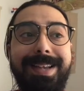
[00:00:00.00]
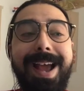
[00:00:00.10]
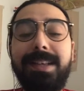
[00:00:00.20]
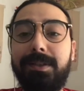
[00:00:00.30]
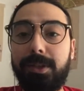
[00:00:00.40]

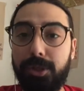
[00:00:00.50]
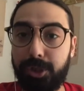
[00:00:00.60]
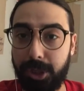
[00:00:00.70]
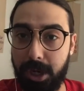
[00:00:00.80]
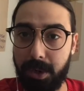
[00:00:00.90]
test
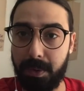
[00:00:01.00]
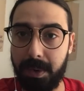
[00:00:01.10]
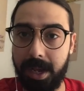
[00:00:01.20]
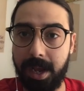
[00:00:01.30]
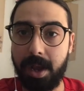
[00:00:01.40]
show
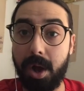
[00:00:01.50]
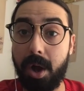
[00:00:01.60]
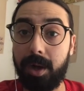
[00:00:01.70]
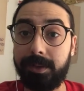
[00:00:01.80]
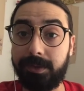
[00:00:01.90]

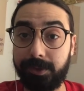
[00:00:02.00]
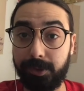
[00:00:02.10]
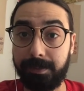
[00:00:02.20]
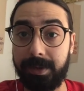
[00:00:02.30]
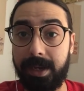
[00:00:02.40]
on
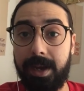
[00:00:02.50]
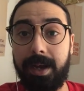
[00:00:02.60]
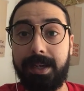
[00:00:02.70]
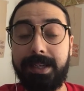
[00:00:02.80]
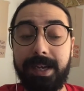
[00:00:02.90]
Zoom.
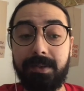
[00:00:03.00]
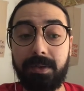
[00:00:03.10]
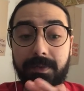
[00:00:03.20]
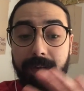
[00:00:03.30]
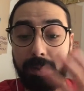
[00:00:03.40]
Uh, tickets are
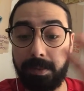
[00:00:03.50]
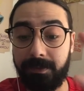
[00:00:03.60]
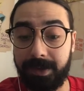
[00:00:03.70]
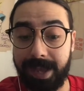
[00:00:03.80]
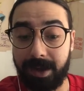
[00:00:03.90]
available
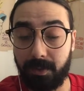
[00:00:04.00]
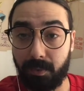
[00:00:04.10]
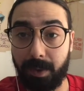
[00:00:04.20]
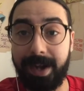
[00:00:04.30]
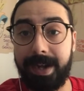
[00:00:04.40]
for that
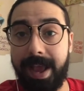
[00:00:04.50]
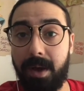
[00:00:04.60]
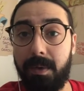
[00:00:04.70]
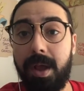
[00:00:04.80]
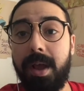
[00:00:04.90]
right
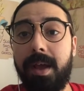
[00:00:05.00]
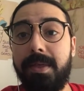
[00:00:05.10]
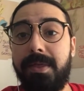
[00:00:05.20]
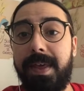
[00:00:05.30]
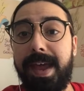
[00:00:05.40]
now.
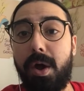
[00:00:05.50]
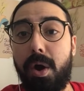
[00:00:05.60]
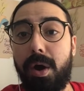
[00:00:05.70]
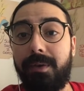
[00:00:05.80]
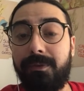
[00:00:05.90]
They
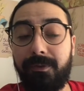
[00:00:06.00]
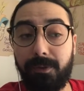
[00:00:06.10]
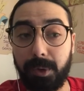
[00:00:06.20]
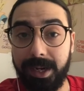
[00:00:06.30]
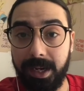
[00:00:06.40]
are
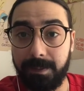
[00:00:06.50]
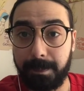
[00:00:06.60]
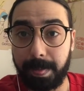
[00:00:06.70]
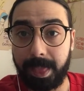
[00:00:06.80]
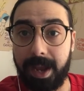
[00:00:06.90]
free
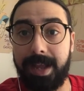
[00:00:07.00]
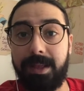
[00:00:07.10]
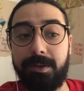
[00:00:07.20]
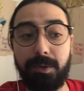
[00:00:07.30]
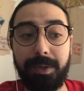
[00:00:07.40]
and
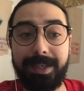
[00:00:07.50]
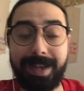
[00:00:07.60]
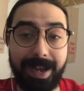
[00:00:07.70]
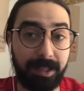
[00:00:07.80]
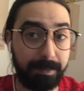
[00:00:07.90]
there's only
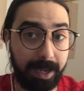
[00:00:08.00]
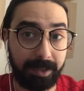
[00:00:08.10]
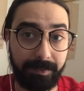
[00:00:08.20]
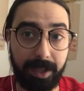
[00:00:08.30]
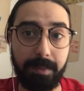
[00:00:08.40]
10 spots
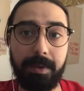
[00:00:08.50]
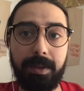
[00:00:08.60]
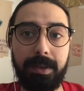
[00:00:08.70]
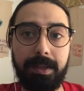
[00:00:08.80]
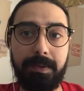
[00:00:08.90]
available.
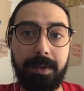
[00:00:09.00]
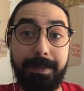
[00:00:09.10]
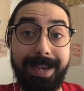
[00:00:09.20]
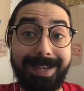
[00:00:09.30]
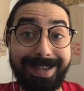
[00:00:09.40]
This is going to
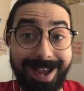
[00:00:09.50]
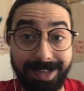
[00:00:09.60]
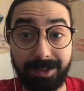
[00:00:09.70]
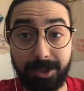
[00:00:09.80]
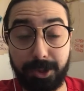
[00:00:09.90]
be a
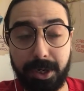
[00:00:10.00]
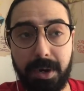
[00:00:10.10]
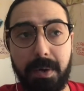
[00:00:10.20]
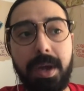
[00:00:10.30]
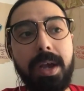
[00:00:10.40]
test
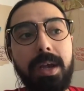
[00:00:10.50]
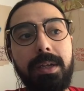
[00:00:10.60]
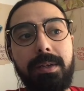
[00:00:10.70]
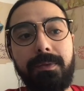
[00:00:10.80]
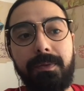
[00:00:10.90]
show
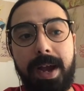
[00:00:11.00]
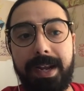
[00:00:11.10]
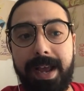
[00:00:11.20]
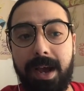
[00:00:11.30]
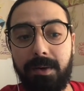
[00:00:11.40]
to find
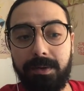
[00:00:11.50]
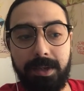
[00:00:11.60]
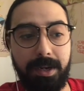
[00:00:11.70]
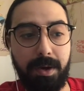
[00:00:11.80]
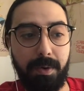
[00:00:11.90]
out,
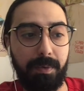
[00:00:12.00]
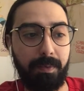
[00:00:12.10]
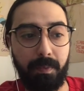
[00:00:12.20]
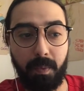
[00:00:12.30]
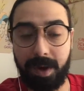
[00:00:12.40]
you know,
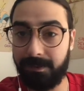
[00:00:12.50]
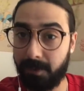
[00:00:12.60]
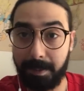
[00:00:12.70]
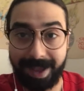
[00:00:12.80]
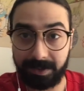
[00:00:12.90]
what
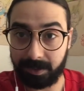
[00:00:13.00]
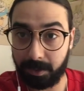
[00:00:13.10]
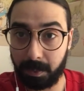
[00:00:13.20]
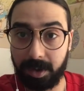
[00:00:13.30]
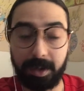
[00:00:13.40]
format's going to
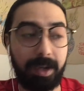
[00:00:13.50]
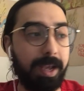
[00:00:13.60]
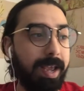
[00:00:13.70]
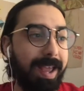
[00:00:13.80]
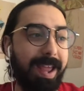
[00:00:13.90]
work,
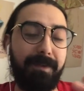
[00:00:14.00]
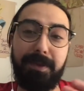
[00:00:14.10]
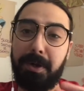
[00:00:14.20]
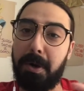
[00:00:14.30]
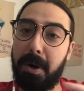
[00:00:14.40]
if
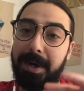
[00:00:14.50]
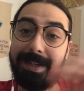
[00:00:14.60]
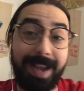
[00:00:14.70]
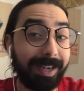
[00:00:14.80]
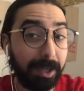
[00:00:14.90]
there are
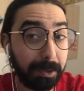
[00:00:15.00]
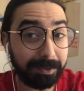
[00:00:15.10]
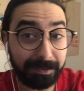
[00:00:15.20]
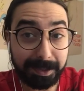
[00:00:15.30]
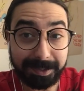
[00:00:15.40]
technical
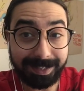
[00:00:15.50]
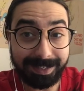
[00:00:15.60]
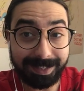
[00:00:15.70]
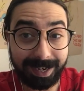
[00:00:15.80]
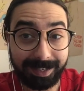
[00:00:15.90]
difficulties
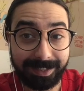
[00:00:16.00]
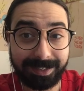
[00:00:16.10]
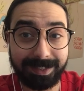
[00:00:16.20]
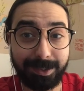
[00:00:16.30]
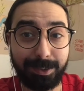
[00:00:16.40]
that I need
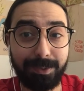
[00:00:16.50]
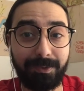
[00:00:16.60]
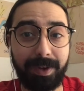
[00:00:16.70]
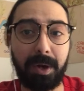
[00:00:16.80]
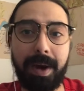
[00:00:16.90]
to
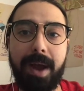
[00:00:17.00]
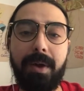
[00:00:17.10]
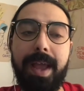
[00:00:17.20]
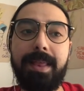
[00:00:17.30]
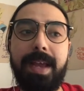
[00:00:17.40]
figure out,
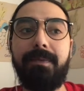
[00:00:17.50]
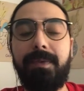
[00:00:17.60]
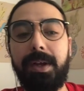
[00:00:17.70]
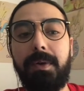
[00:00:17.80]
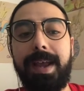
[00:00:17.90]
and then
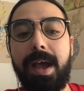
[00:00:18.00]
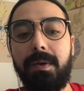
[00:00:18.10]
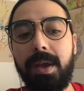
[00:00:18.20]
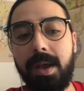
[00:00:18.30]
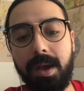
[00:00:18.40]
figuring out
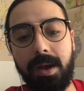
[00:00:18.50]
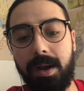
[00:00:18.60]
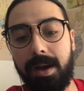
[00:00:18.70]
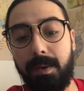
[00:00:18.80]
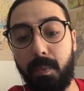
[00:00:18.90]

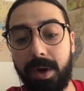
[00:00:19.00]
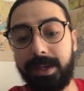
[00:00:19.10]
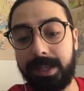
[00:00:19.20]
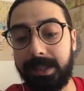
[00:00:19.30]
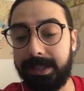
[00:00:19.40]
uh, what
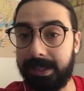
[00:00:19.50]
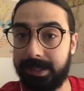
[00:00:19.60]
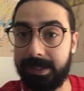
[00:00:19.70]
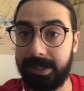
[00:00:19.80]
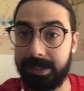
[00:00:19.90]

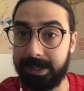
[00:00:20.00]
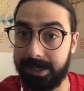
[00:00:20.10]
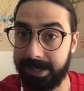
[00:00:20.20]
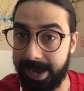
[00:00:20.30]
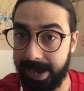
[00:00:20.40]
consistent
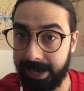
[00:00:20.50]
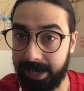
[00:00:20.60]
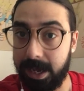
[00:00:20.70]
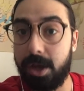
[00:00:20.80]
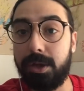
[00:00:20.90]
day
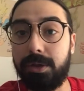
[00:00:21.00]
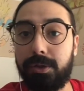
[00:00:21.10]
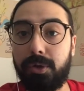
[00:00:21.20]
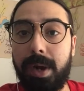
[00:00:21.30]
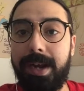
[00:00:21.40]
to
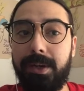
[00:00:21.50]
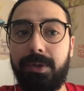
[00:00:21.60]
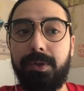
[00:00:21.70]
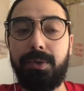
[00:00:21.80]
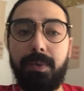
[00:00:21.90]
try to
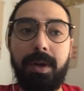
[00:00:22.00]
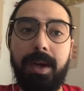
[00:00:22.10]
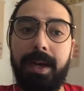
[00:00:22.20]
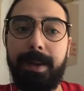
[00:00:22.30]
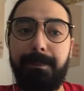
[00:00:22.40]
do
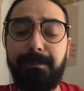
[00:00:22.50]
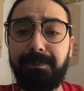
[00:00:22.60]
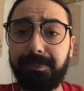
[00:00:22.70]
um,